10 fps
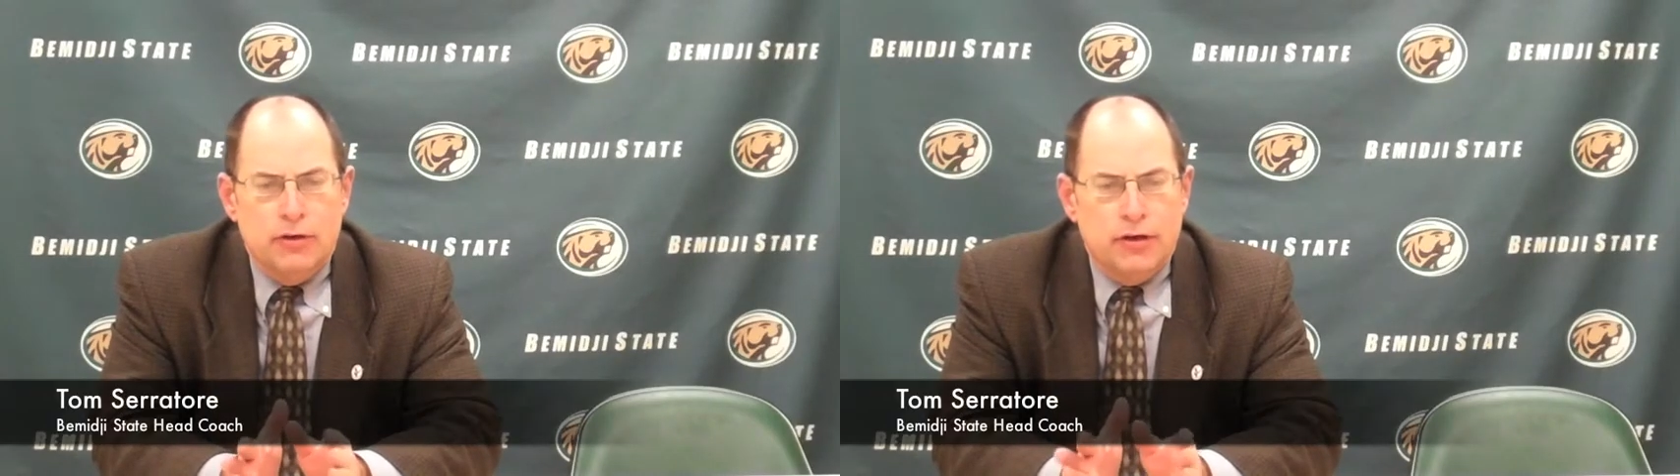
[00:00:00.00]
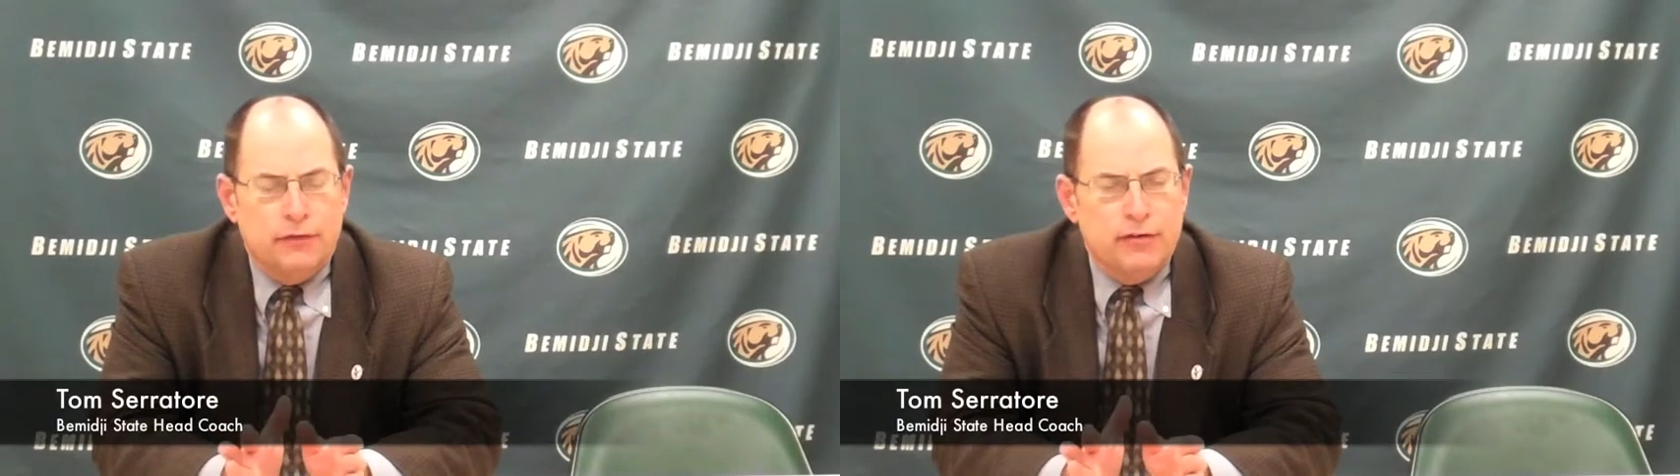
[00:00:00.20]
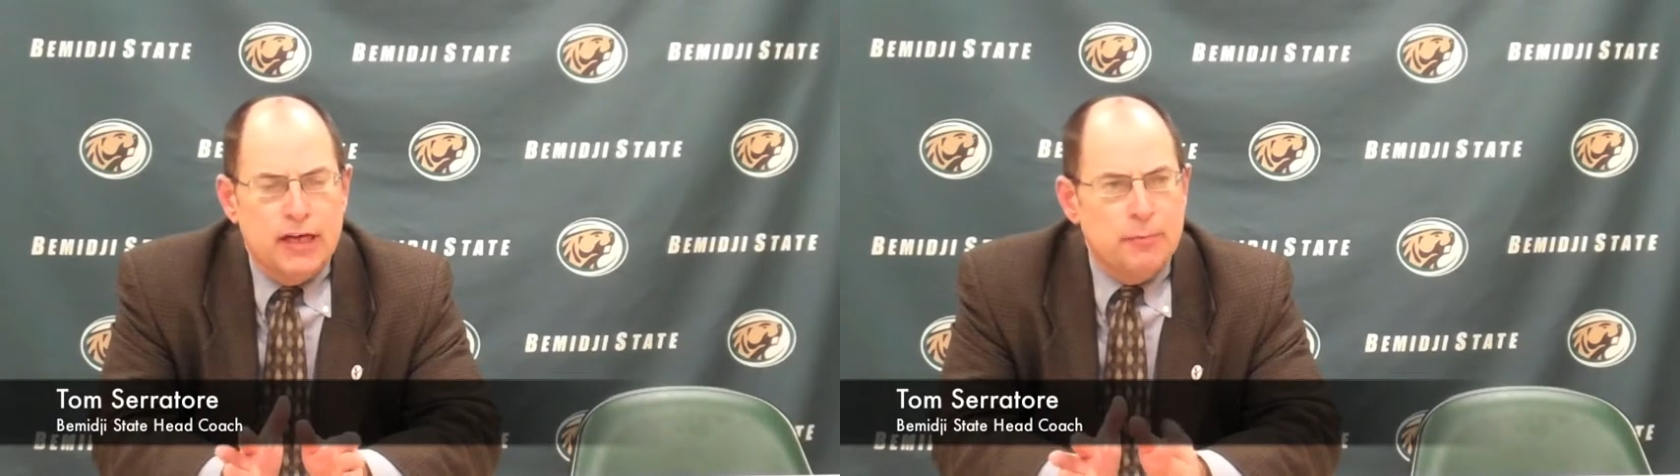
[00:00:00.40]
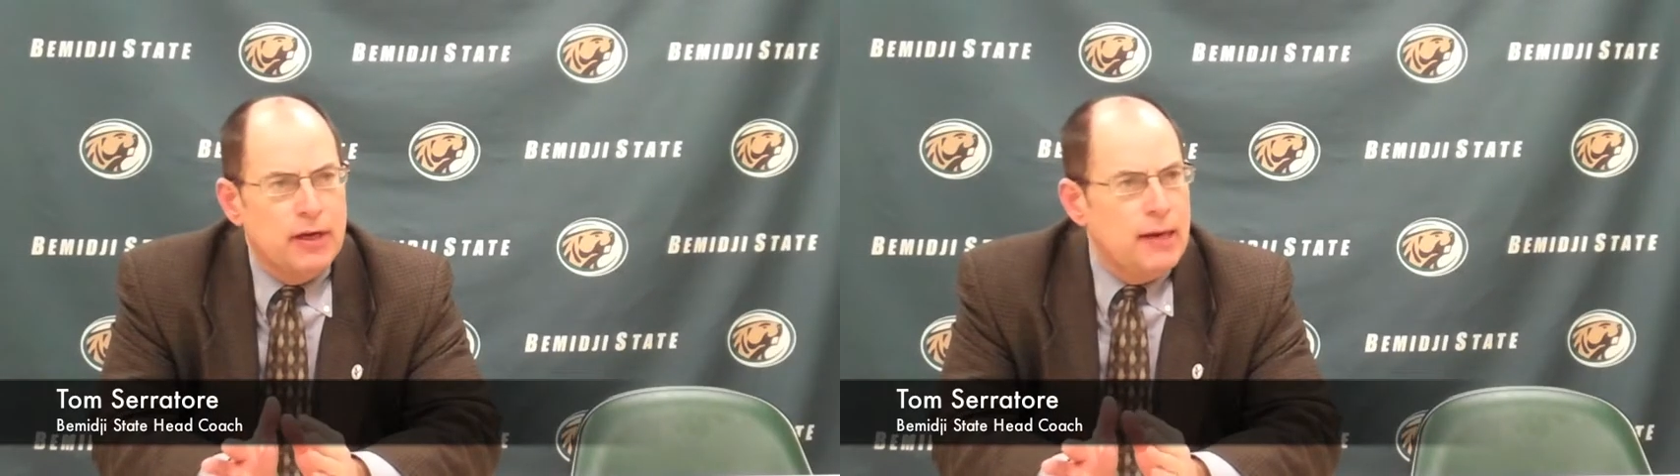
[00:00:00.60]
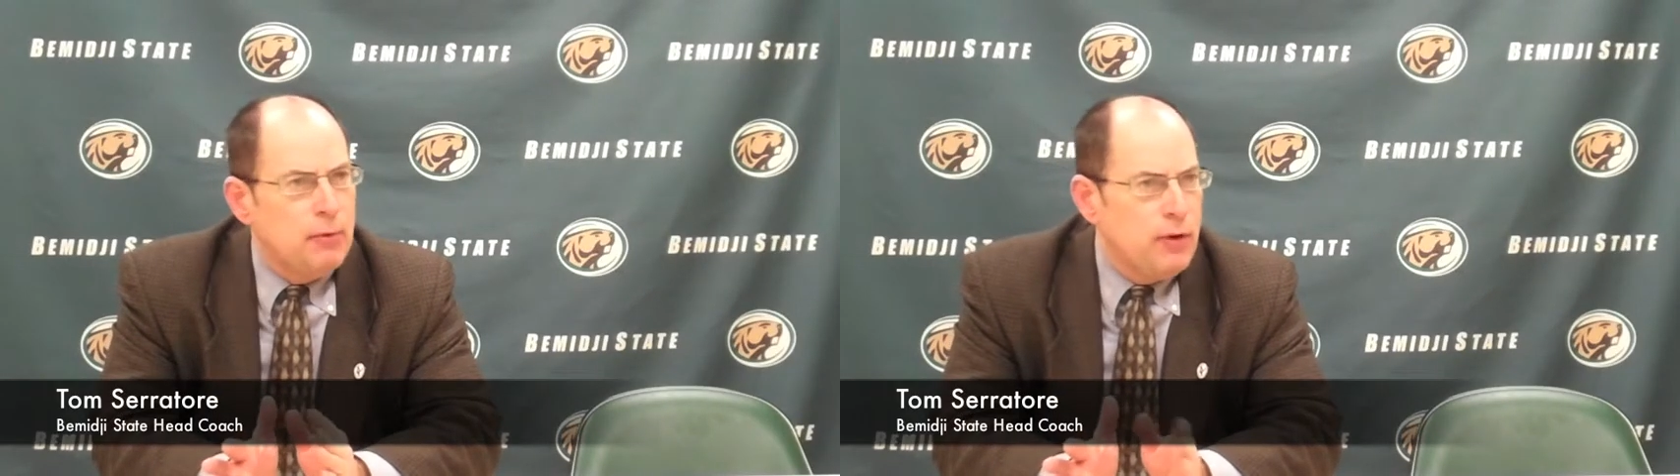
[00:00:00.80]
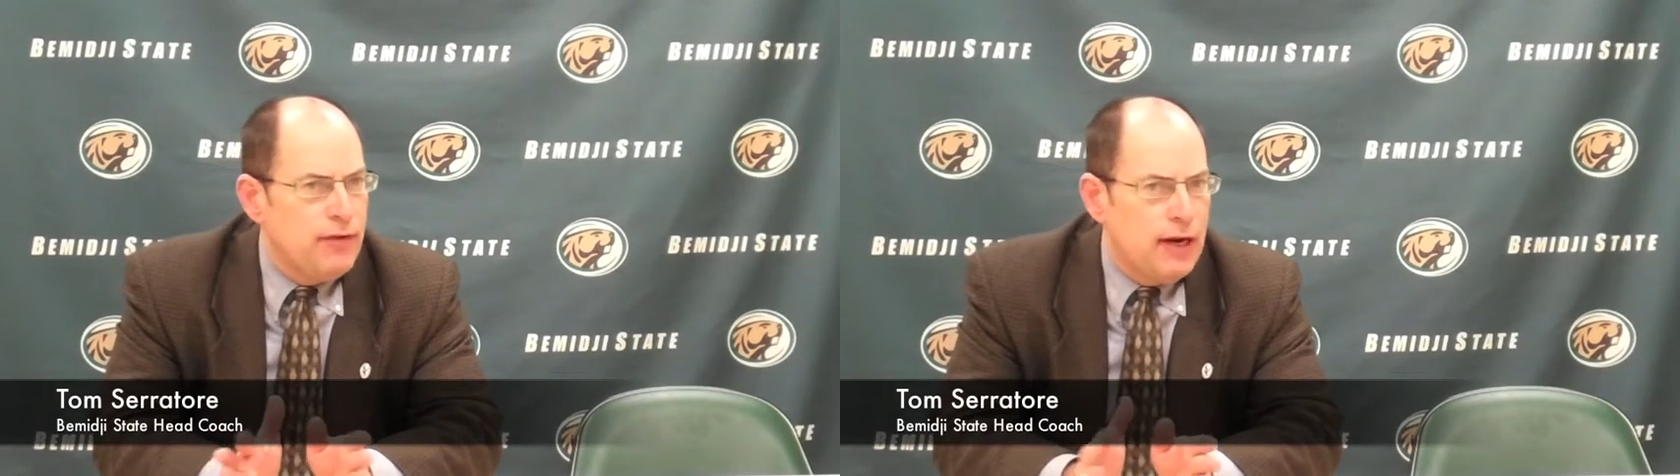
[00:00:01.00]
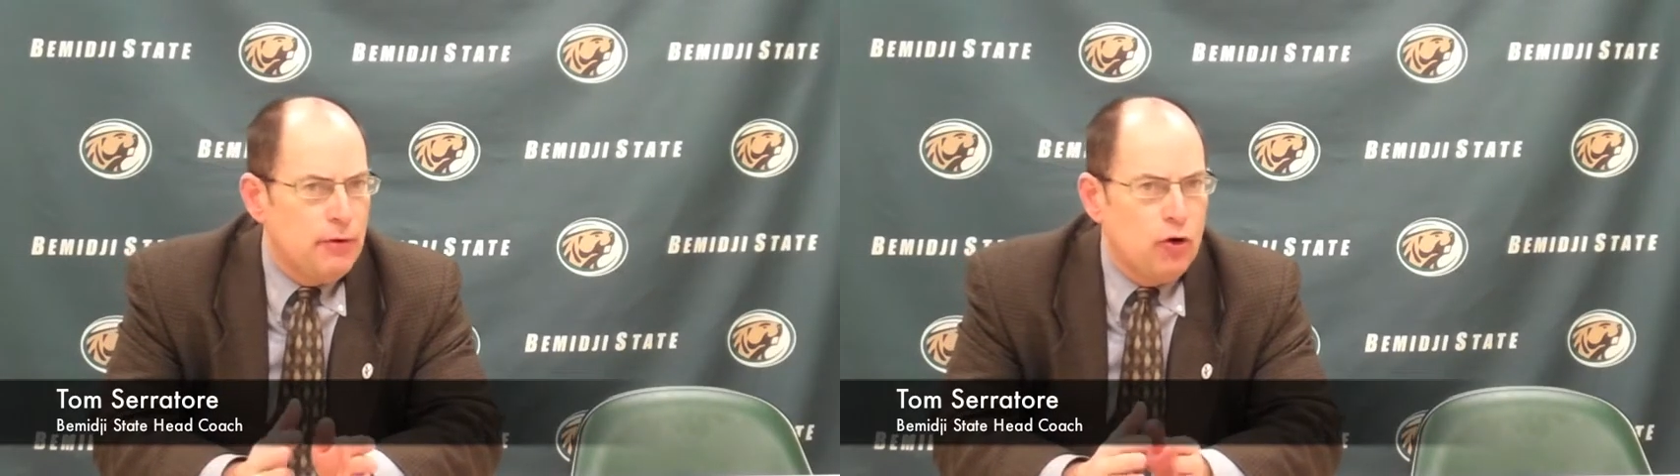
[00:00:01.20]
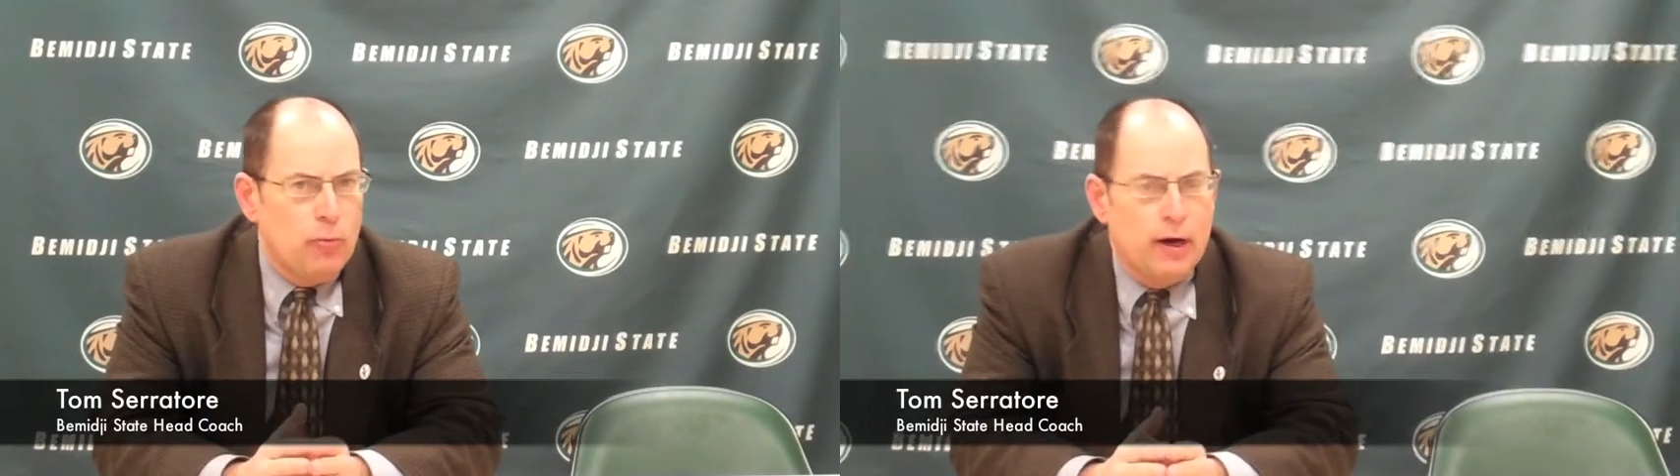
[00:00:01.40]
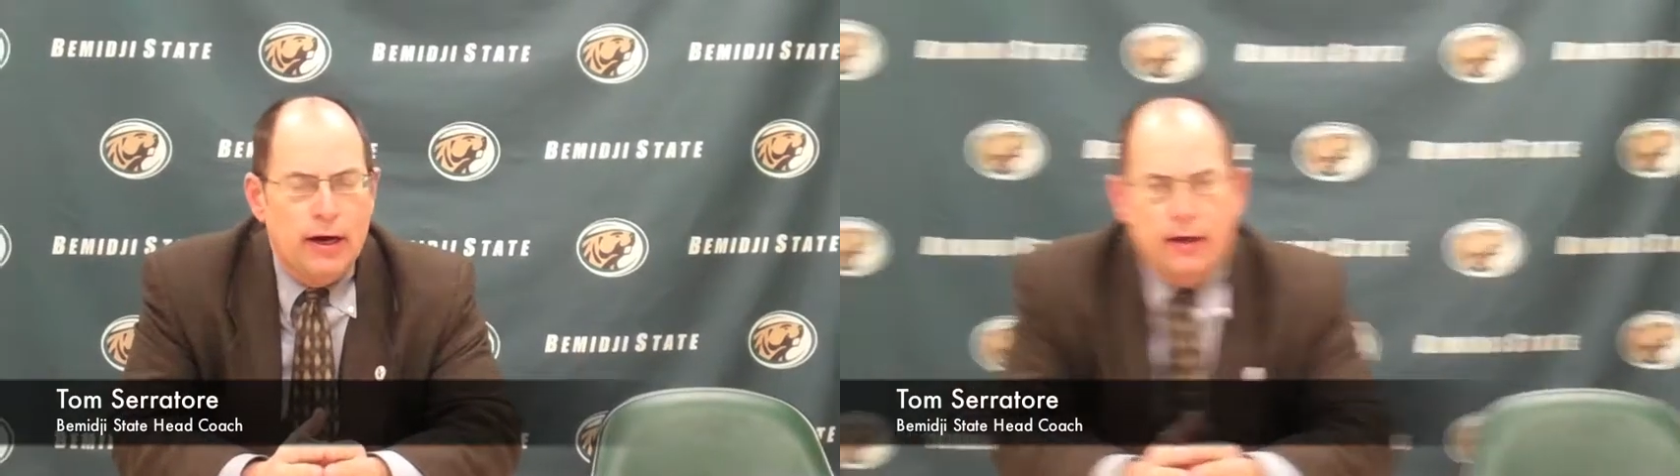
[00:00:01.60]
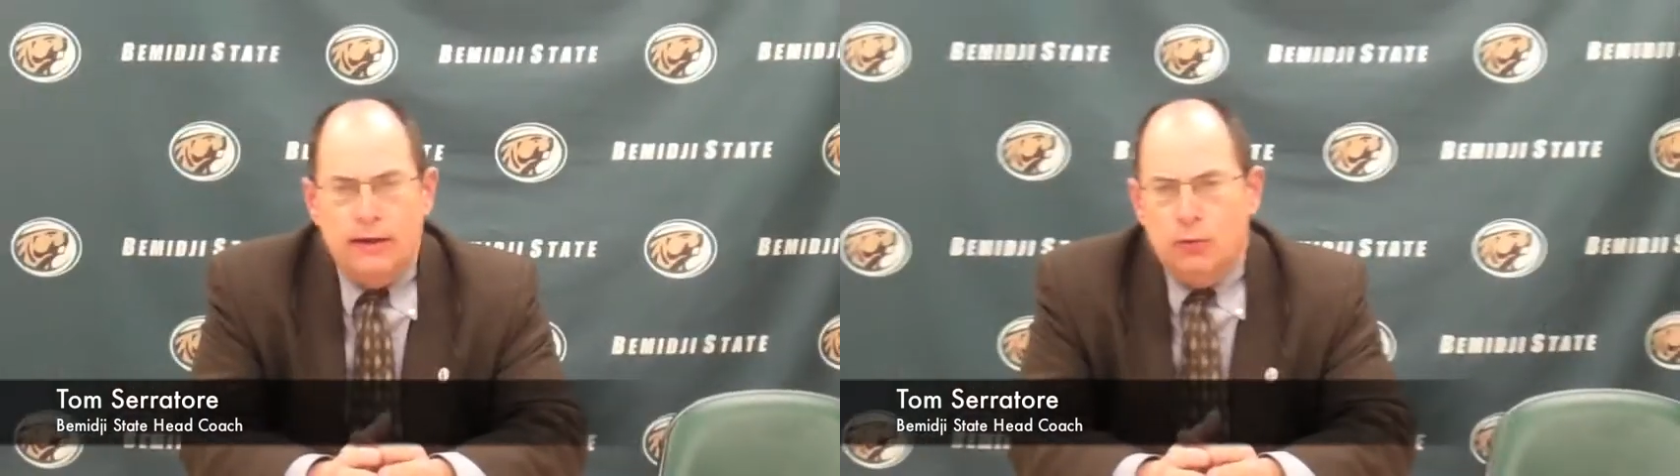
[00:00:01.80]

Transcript: different type of game than we've had with Omaha.